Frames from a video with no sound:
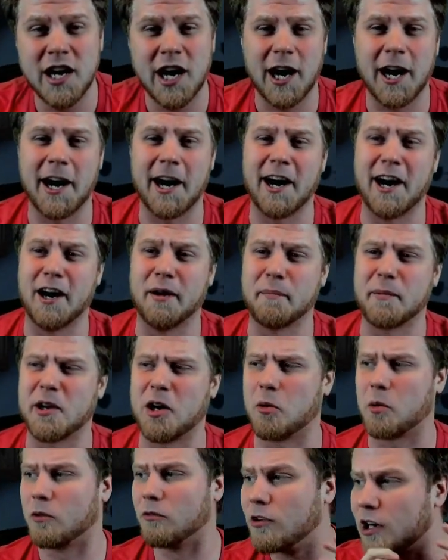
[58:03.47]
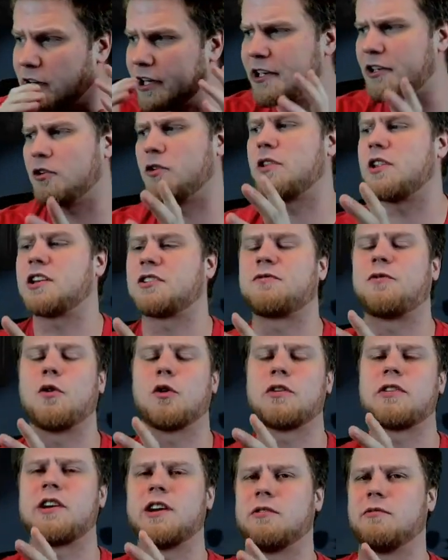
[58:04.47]
You know, we're really doing this for
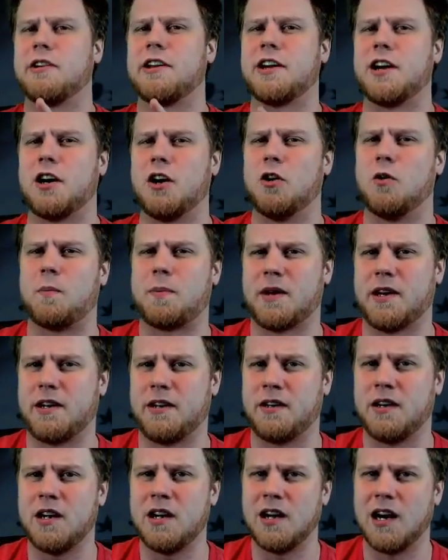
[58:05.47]
the Arena Open.